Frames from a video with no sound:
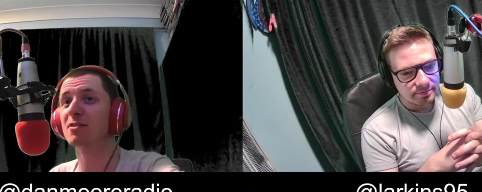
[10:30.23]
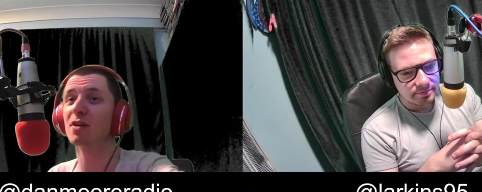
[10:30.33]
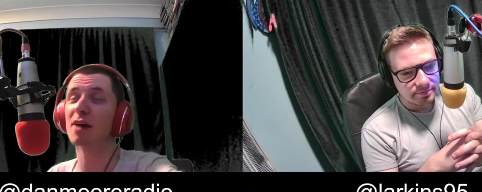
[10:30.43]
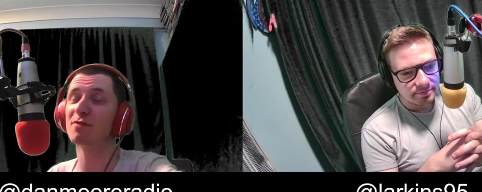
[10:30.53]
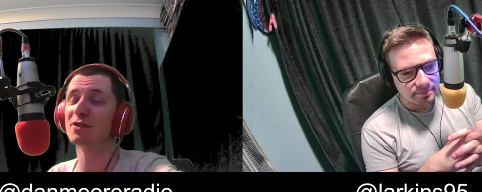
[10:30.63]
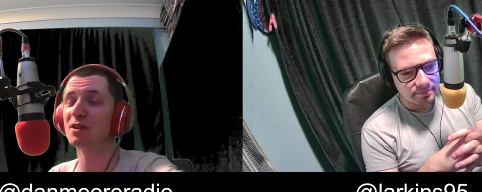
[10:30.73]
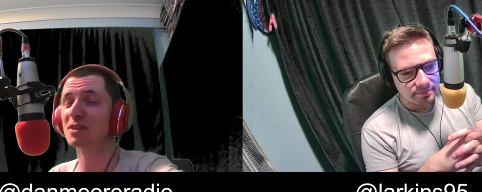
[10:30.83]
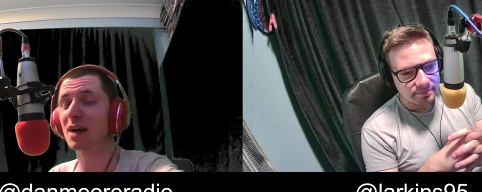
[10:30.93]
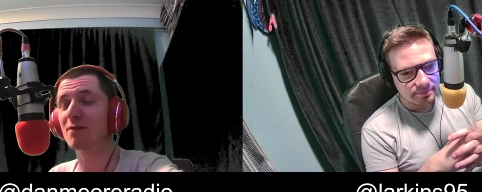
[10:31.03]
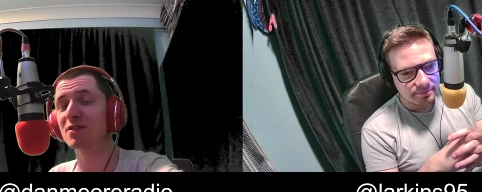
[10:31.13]
Speaker 1: "Your comfort zone
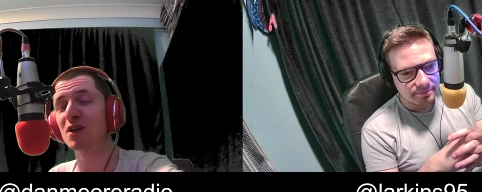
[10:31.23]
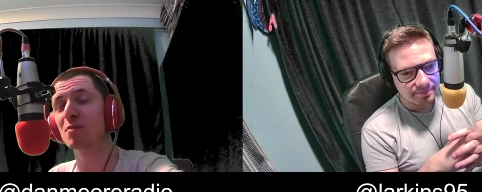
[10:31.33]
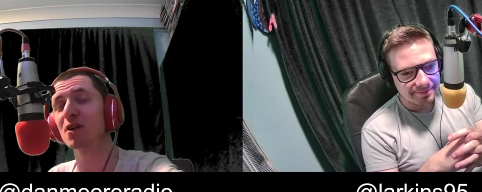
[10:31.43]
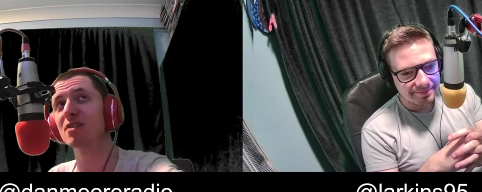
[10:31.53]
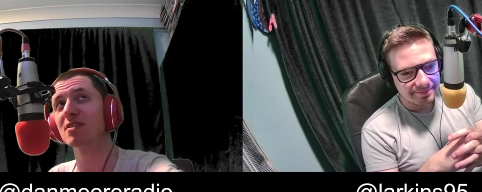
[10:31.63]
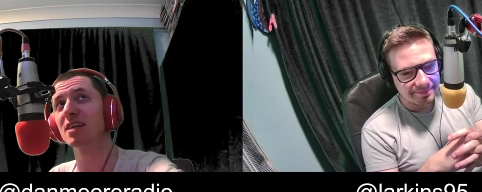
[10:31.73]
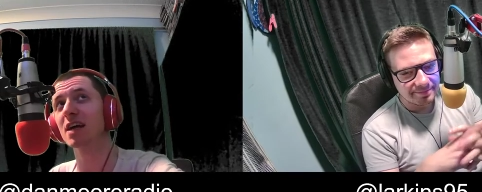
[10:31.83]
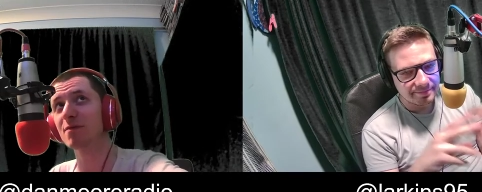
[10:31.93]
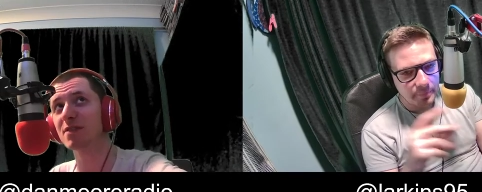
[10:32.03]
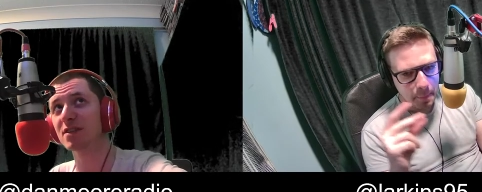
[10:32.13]
is your comfort zone because it's your
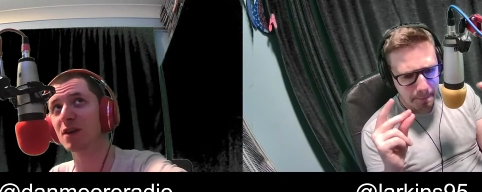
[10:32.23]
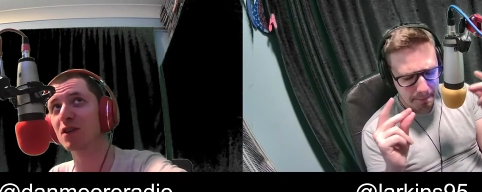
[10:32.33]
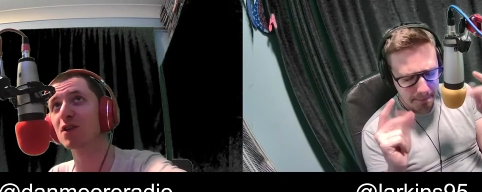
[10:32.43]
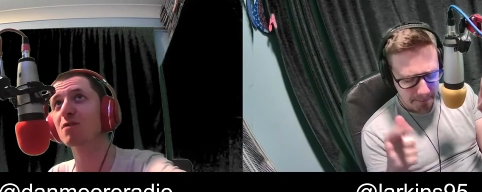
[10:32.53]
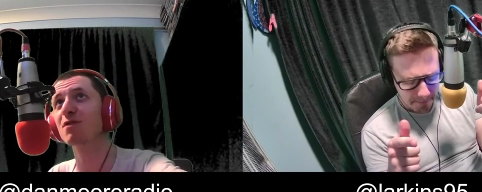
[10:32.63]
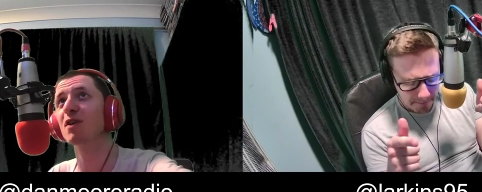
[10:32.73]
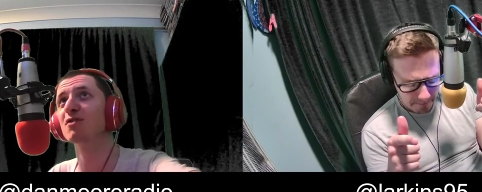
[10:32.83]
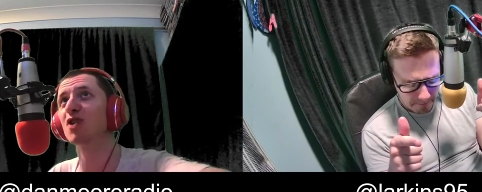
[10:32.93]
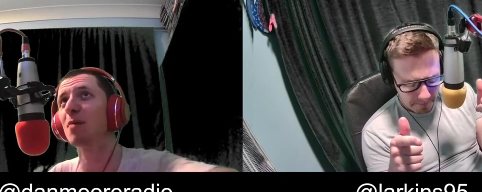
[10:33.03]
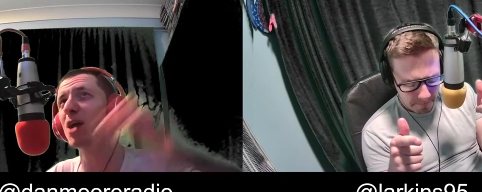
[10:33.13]
comfort zone," then you can follow
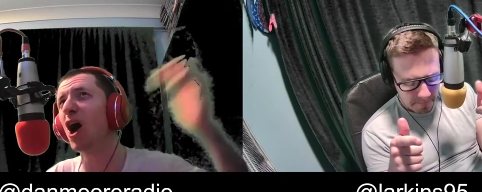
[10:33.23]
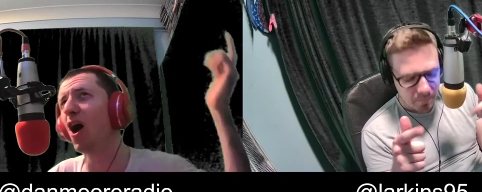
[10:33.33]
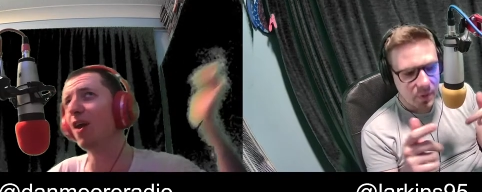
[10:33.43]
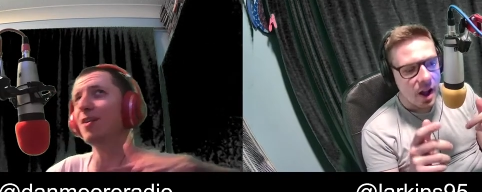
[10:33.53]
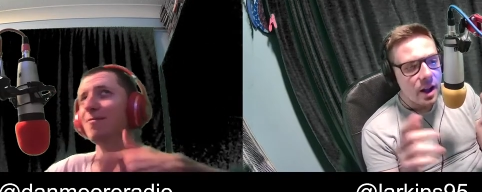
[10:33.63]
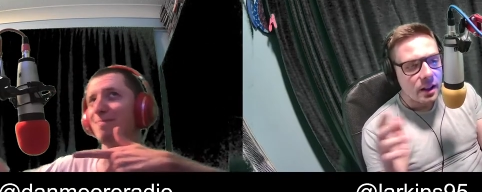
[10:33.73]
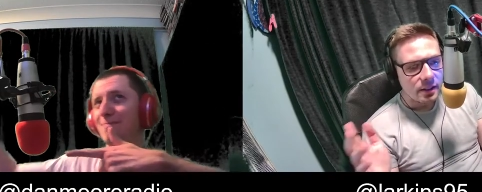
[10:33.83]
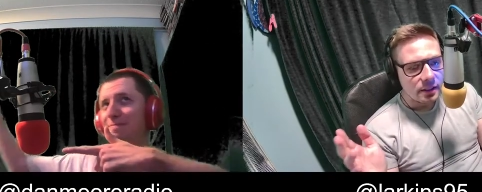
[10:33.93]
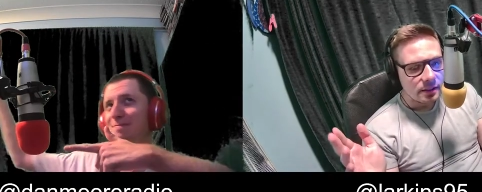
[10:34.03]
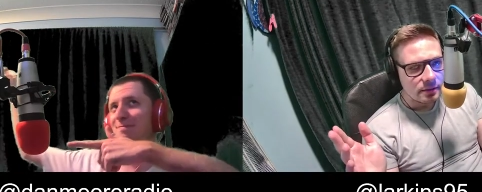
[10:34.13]
Tommy on
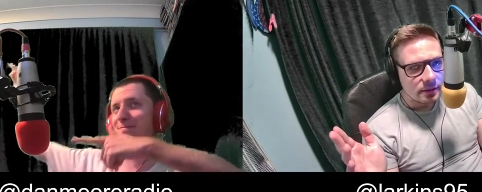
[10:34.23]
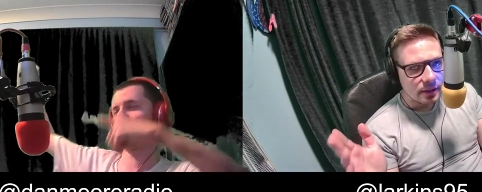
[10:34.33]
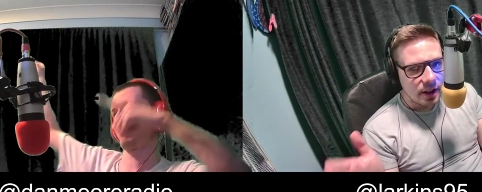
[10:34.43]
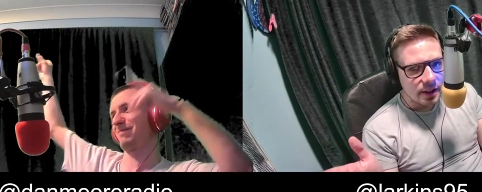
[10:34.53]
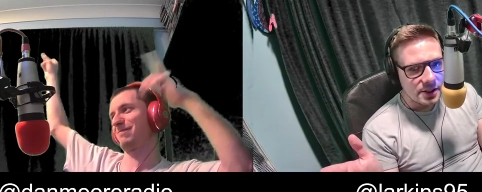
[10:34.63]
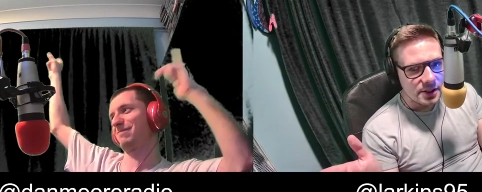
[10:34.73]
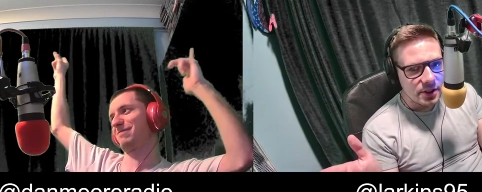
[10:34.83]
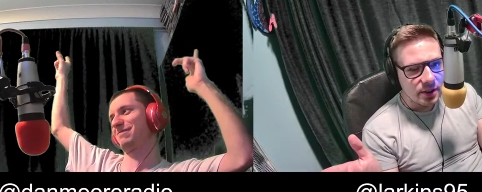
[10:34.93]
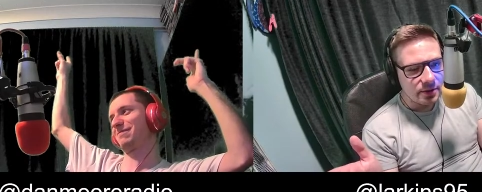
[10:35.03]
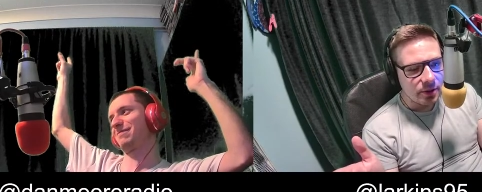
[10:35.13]

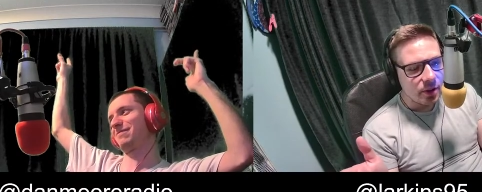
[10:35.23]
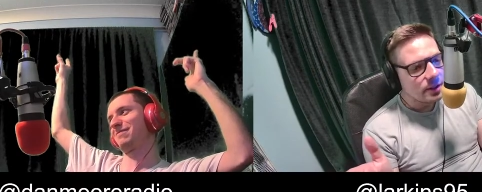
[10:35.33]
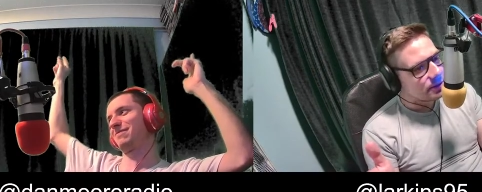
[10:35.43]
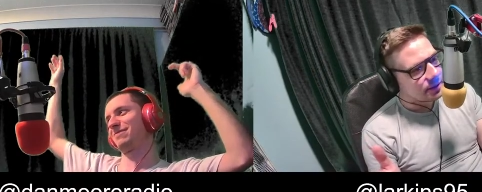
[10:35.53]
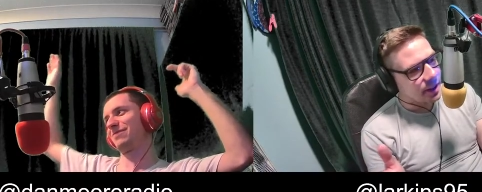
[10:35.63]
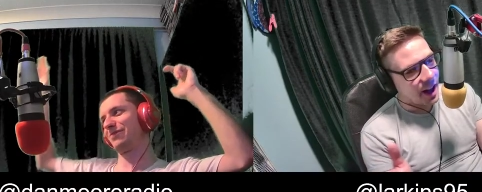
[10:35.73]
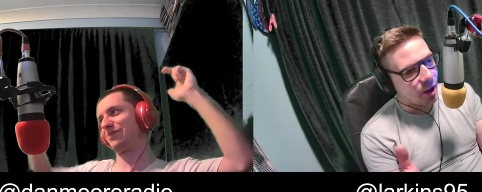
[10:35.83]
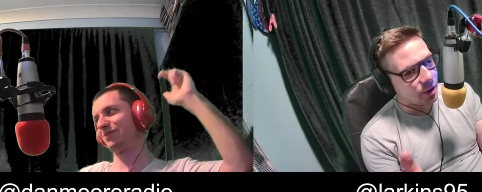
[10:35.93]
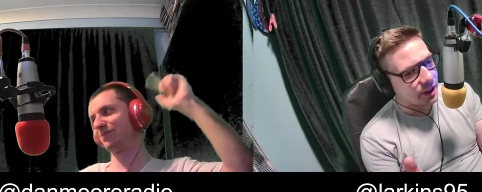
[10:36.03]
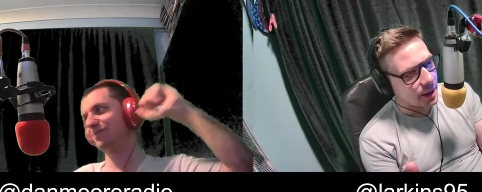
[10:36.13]
Speaker 2: Larkins95
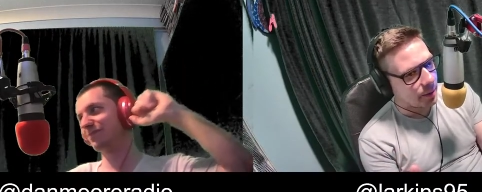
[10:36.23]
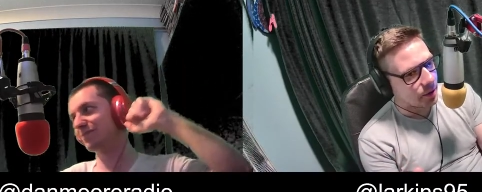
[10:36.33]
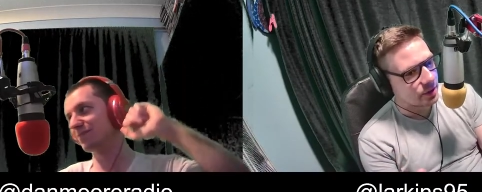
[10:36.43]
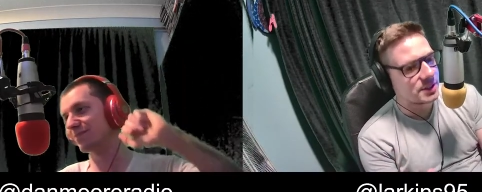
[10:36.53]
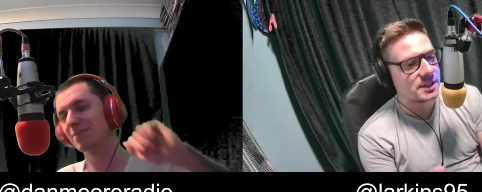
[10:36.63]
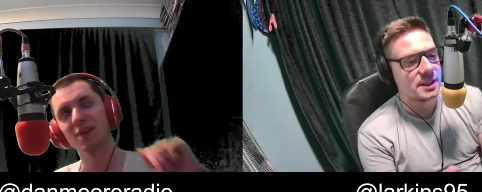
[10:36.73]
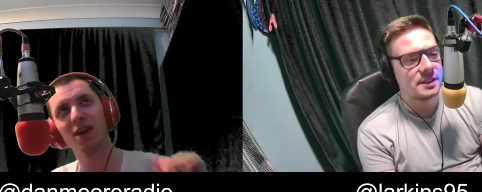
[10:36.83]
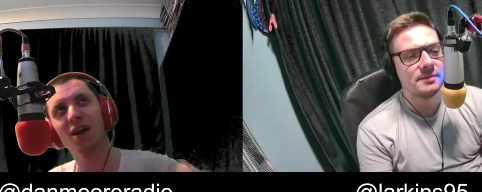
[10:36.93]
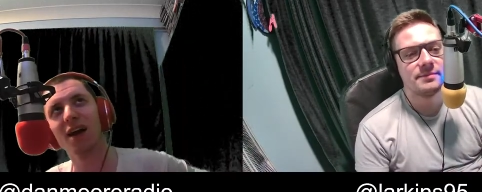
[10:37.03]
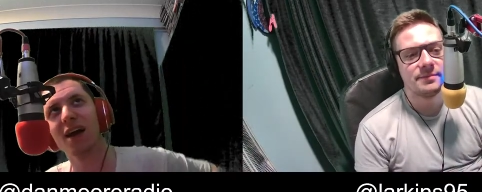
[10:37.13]
on Letterboxd.
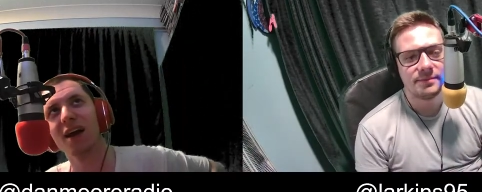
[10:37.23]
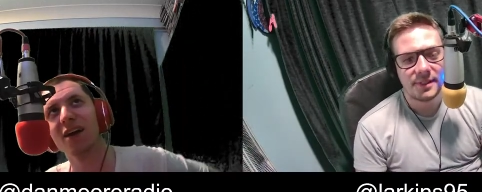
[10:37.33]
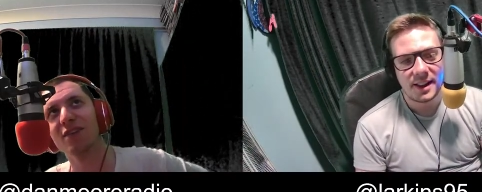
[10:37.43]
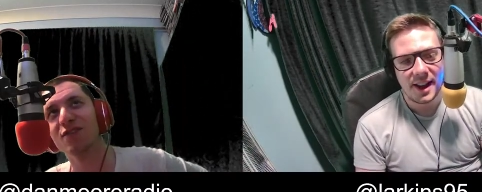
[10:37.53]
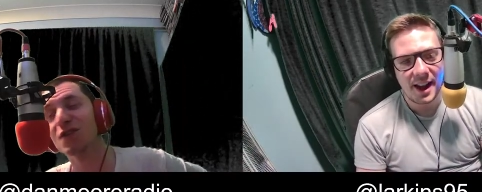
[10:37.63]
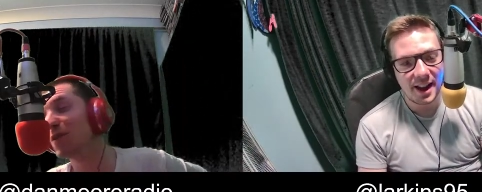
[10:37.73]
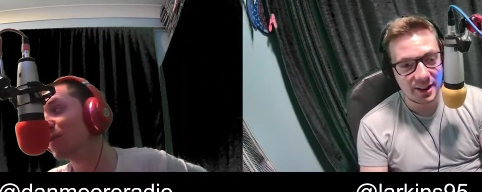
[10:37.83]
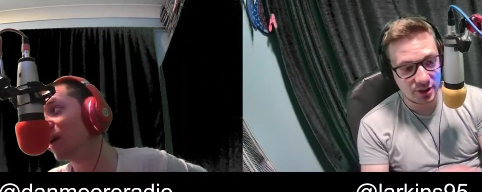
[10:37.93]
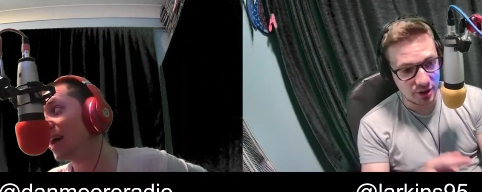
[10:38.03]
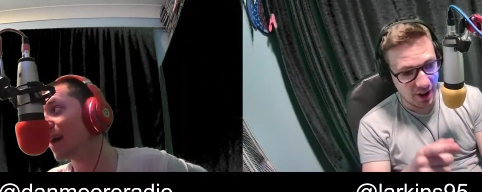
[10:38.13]
Do you know
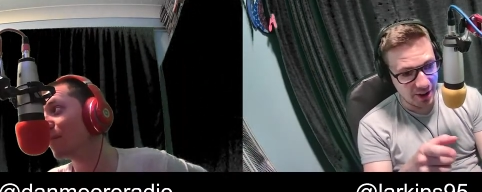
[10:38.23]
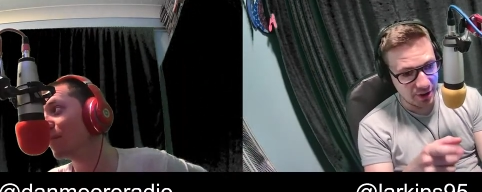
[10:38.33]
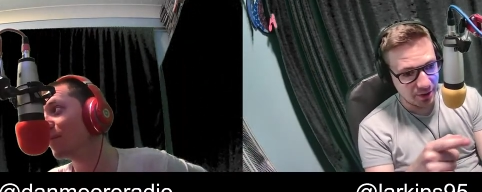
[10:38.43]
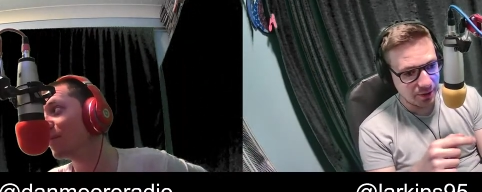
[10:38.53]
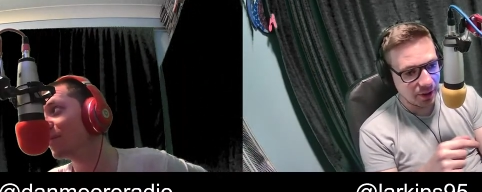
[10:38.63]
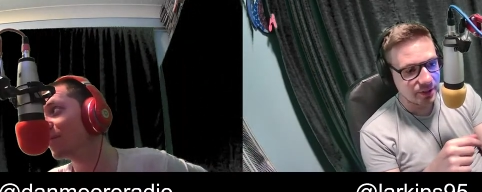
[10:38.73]
and who I you, am? And you can follow